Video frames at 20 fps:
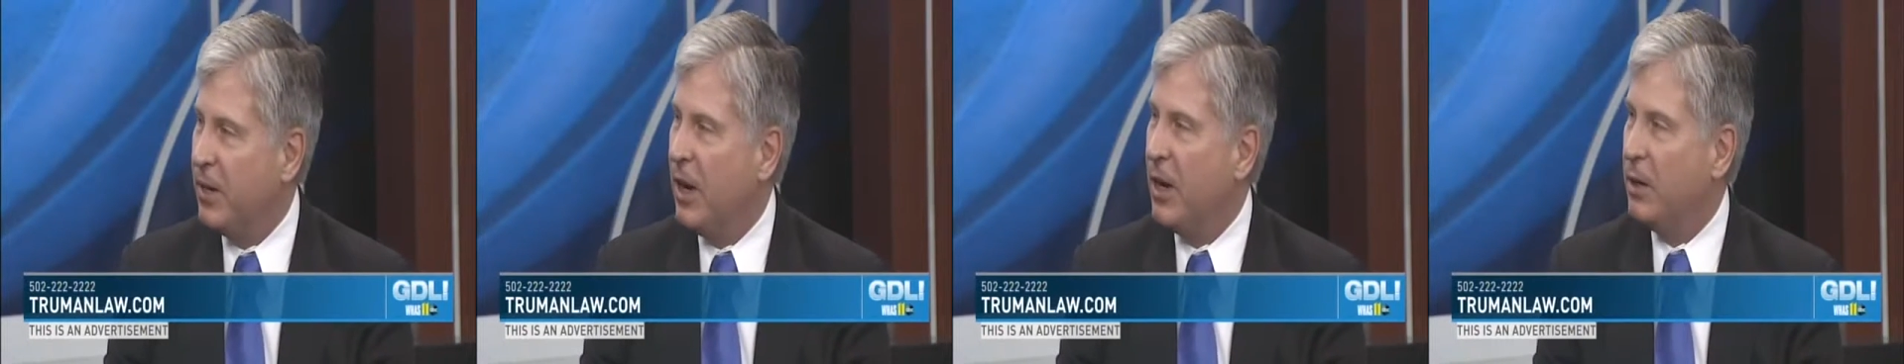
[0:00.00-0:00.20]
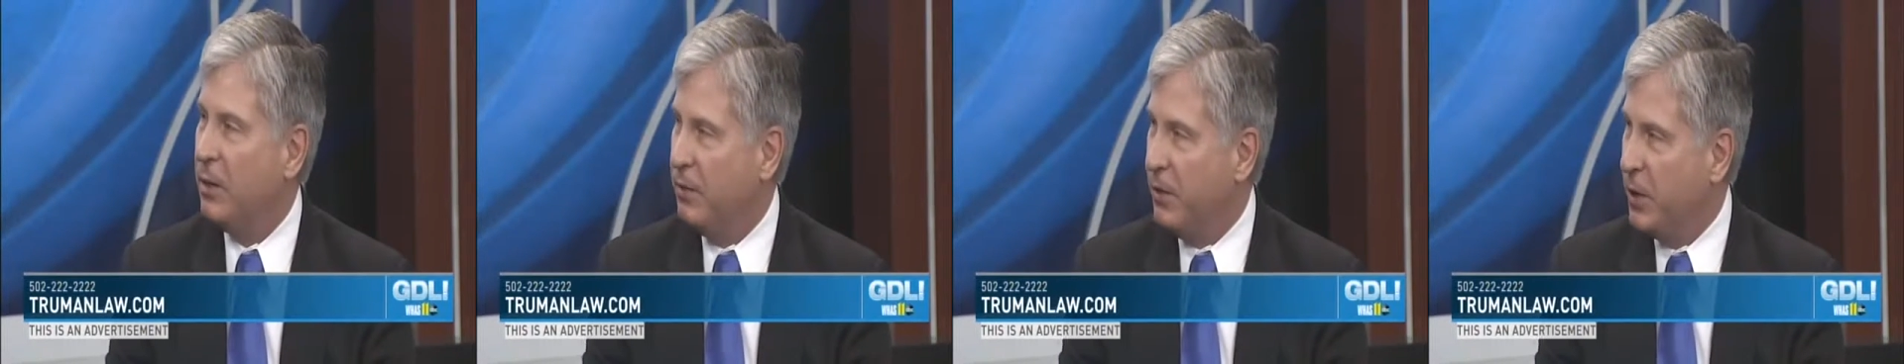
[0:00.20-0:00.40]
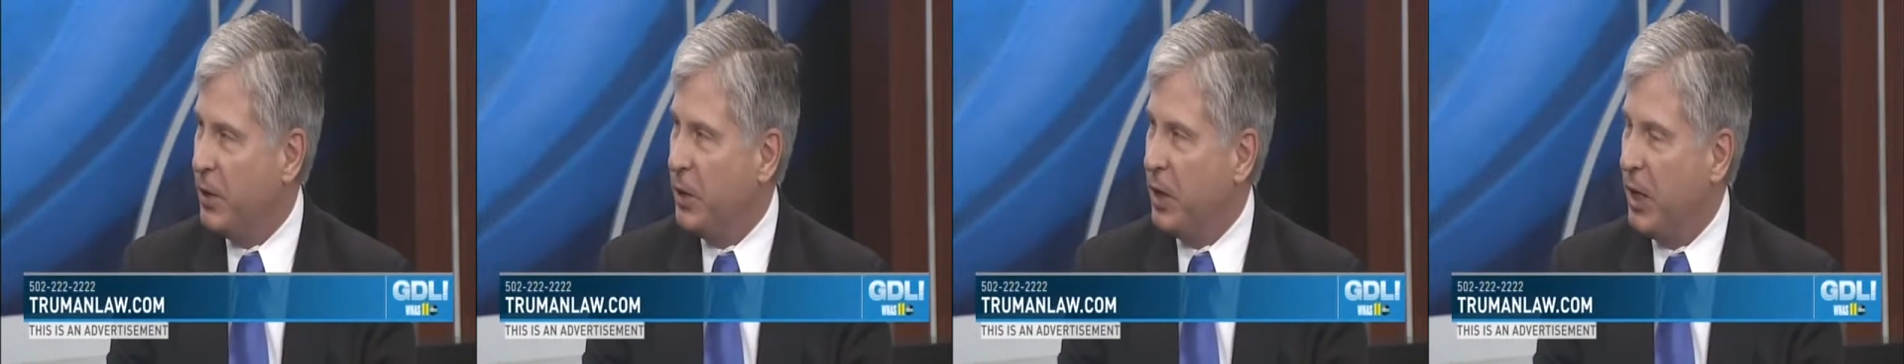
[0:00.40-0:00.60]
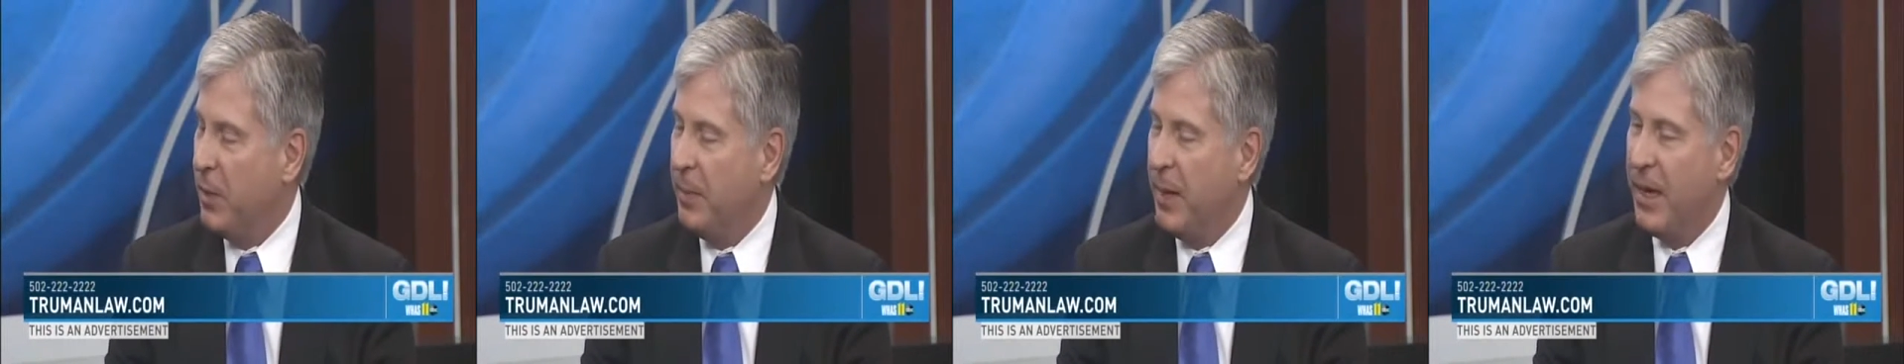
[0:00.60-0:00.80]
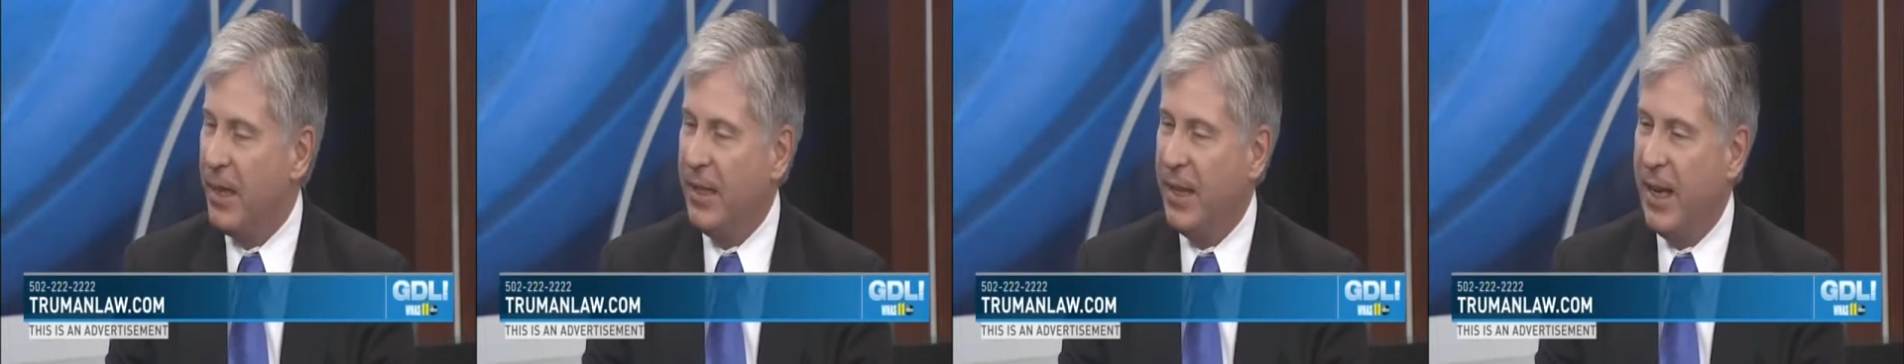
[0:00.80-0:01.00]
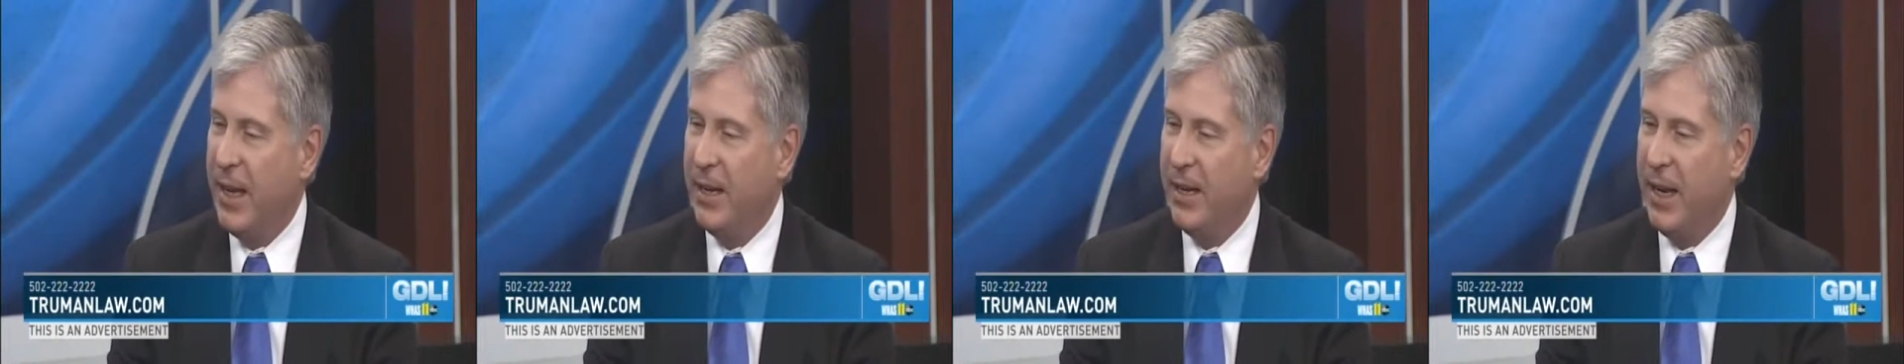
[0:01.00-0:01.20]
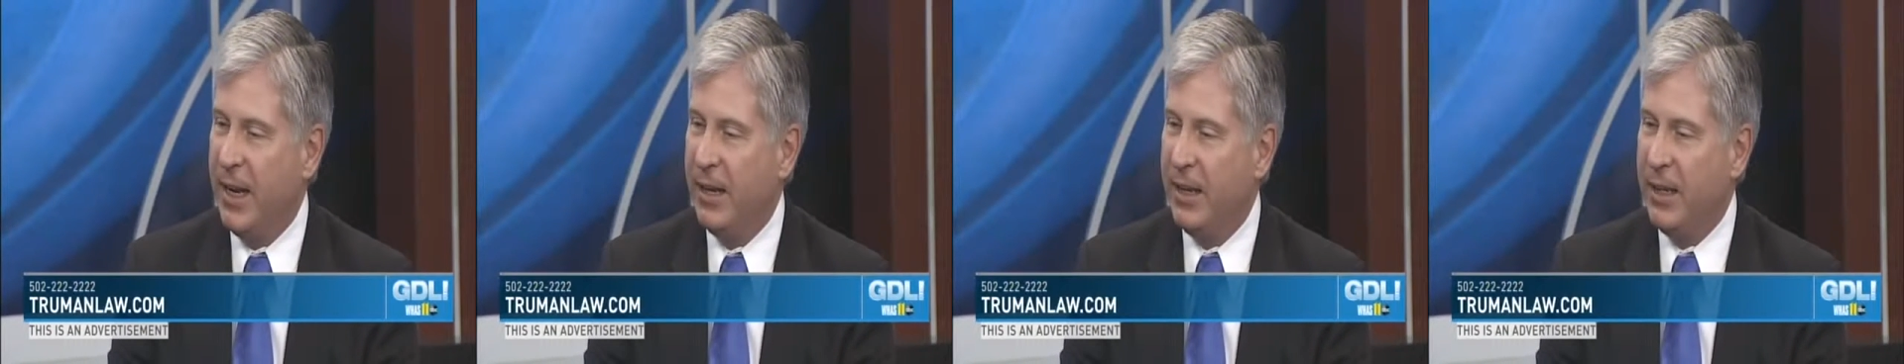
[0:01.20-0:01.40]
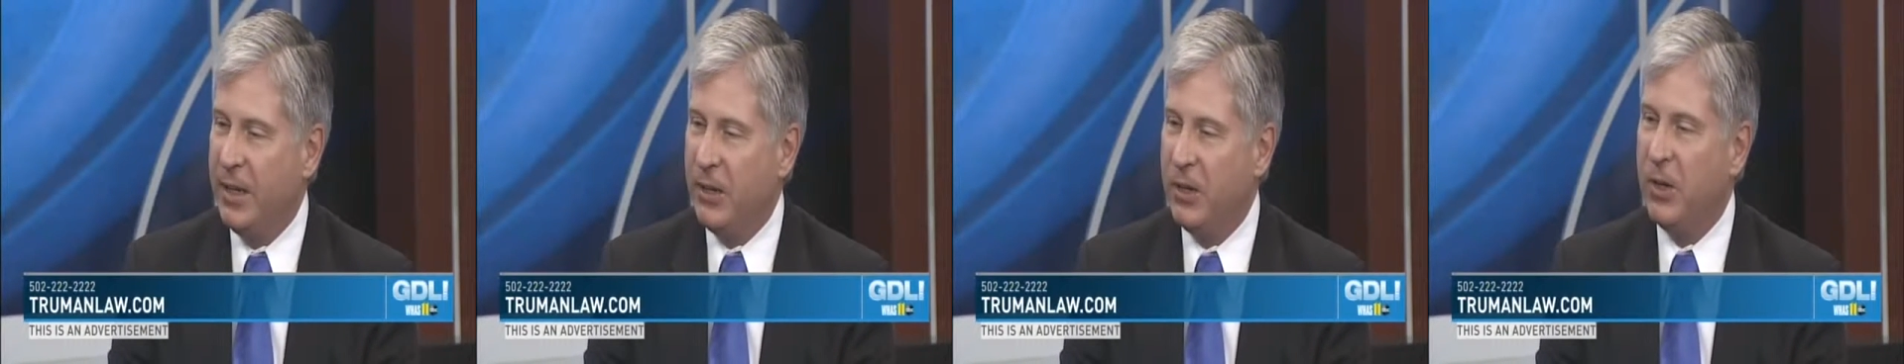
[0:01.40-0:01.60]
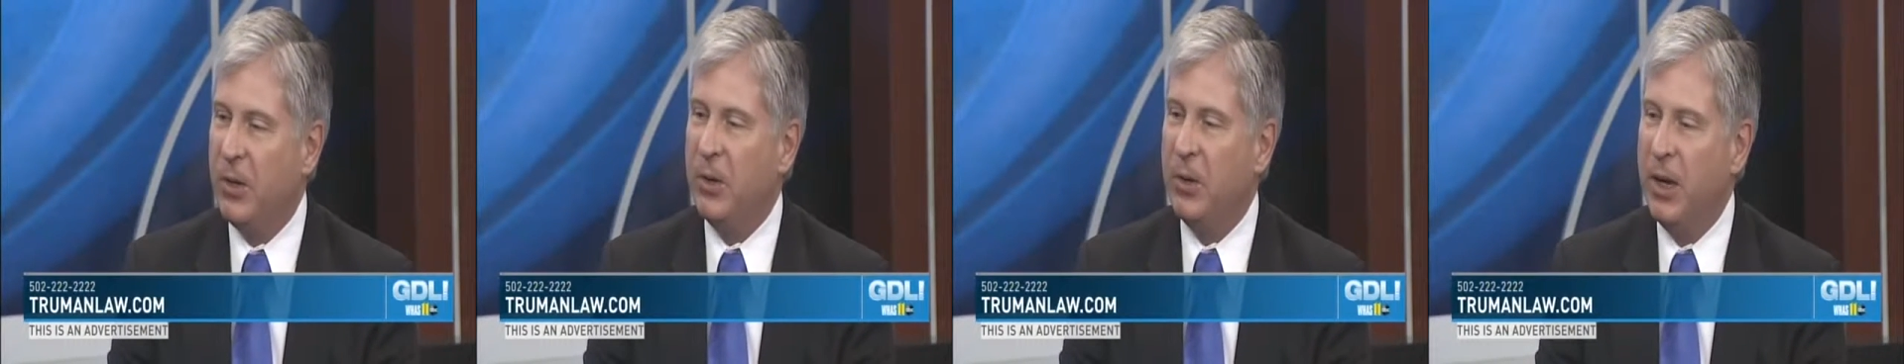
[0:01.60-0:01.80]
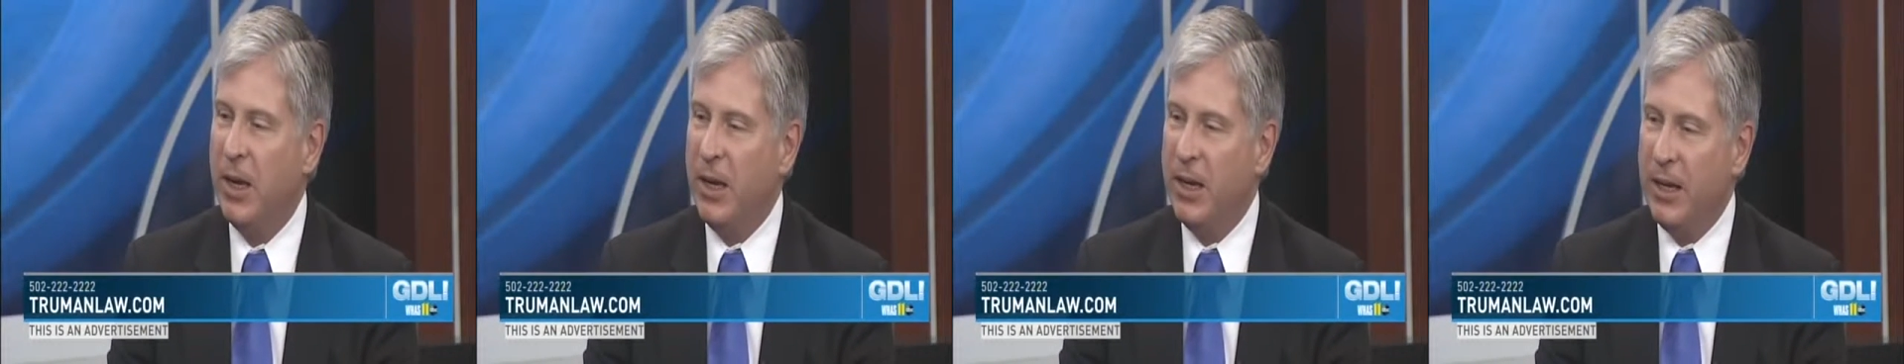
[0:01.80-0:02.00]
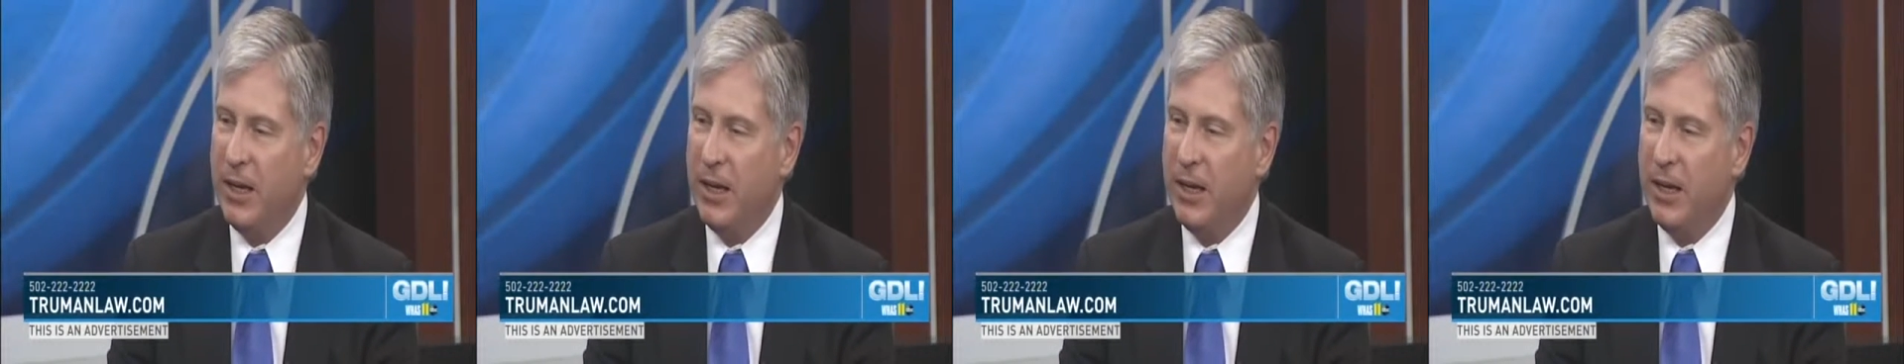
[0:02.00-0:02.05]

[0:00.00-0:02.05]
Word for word: controversy about that lately, so,